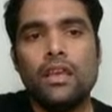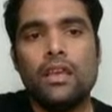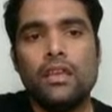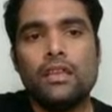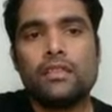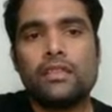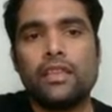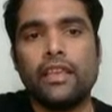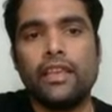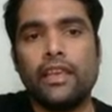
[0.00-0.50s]

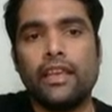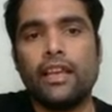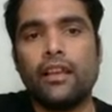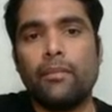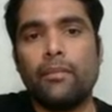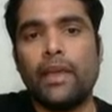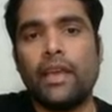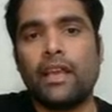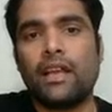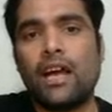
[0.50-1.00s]
Single
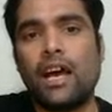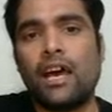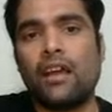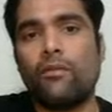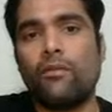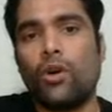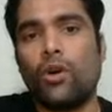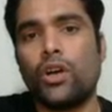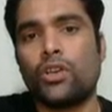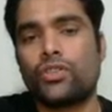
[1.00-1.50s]
bay car
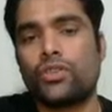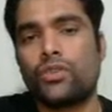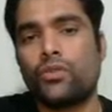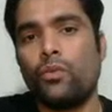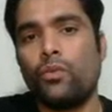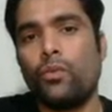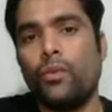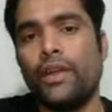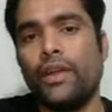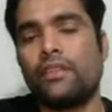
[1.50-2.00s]
wash
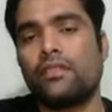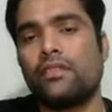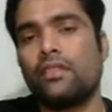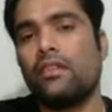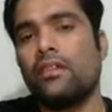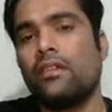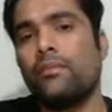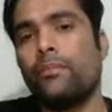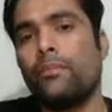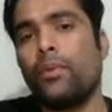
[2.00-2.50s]

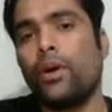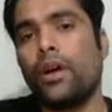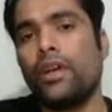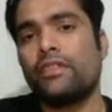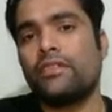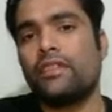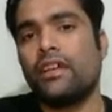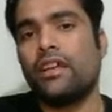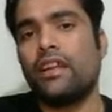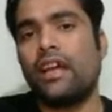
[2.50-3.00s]
with
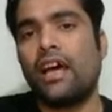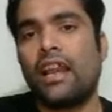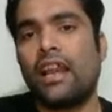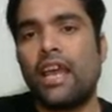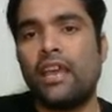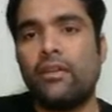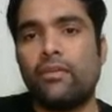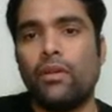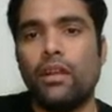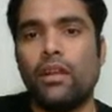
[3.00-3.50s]
poisson
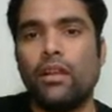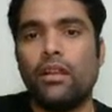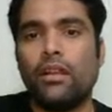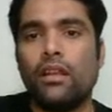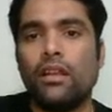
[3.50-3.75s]
arrival